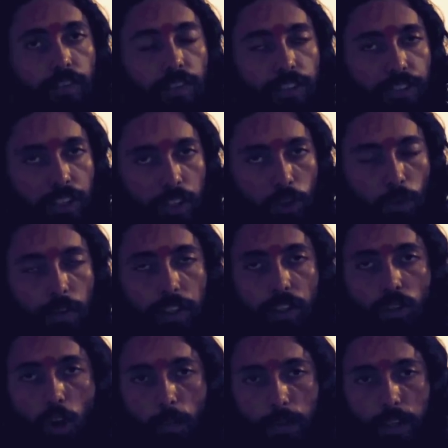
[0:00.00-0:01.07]
research over
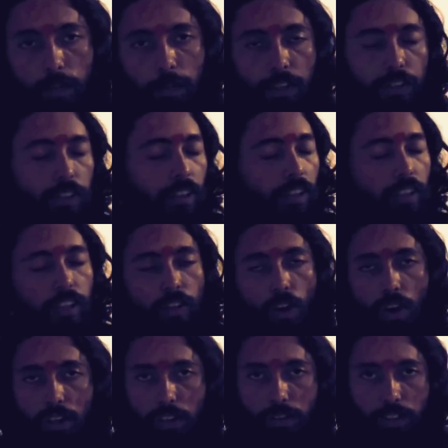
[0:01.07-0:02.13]
the topic, personally
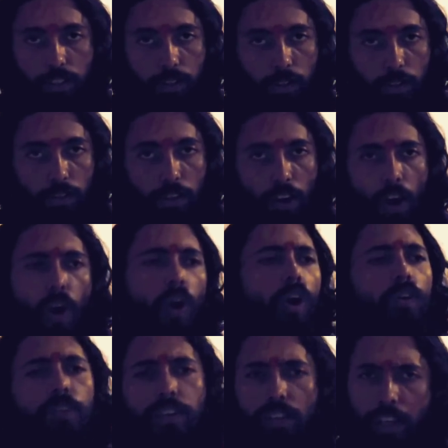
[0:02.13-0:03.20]
record the video,
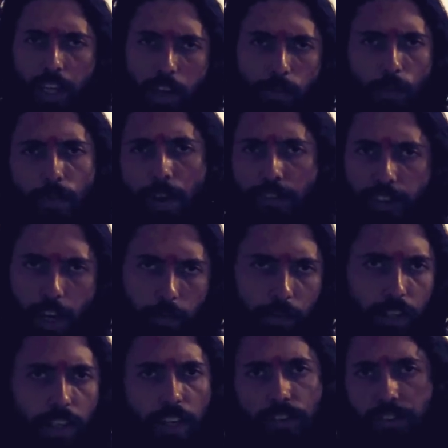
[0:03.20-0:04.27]
or with the help of my
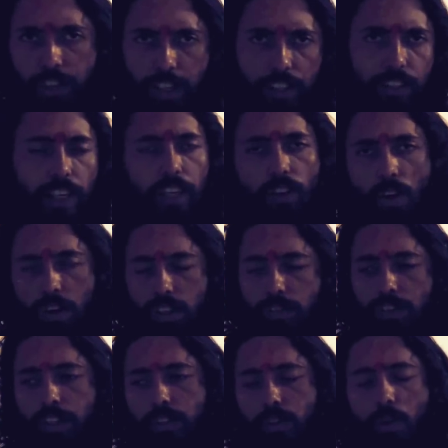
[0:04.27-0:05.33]
family and friends I record the
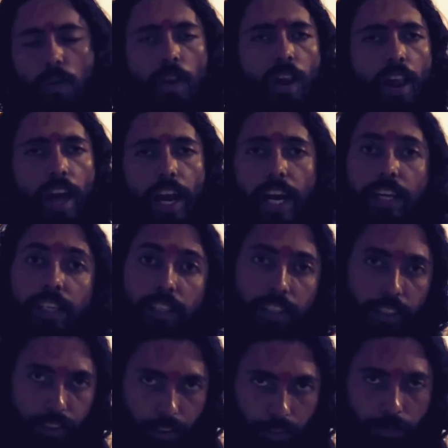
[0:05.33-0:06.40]
video, edit
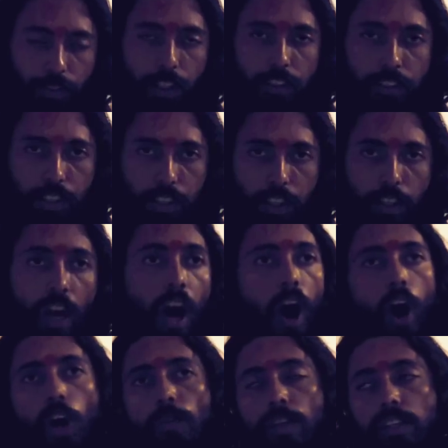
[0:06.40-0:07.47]
it personally.
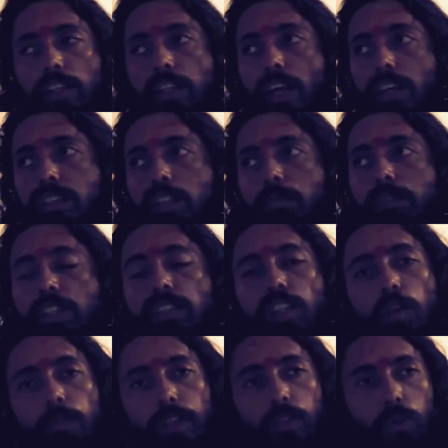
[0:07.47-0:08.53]
However, there are some
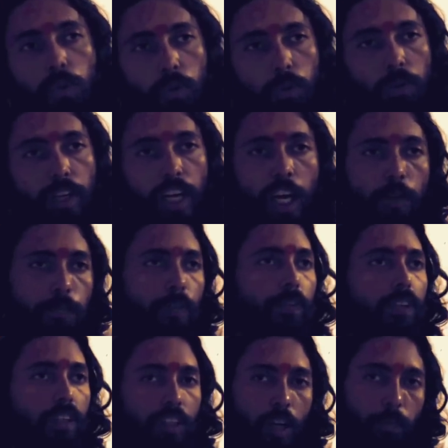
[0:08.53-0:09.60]
gentlemen who help me
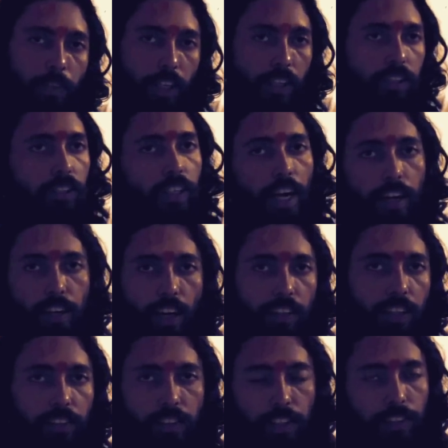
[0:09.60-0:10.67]
with the thumbnails and
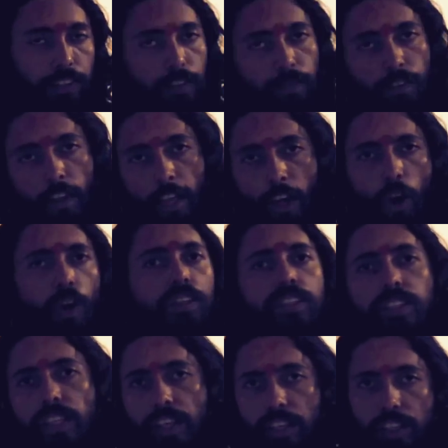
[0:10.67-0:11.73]
other things, or
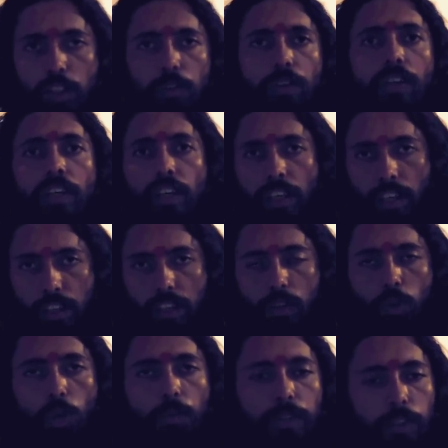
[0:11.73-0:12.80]
share it in
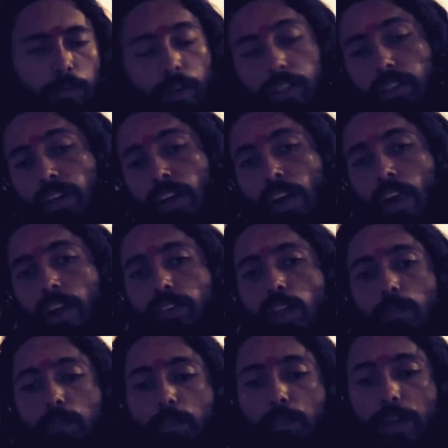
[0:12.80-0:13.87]
other groups, but
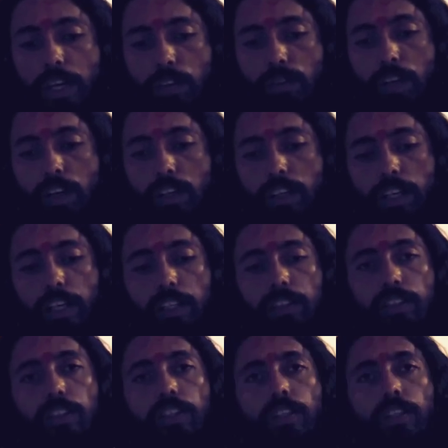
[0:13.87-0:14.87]
the main work is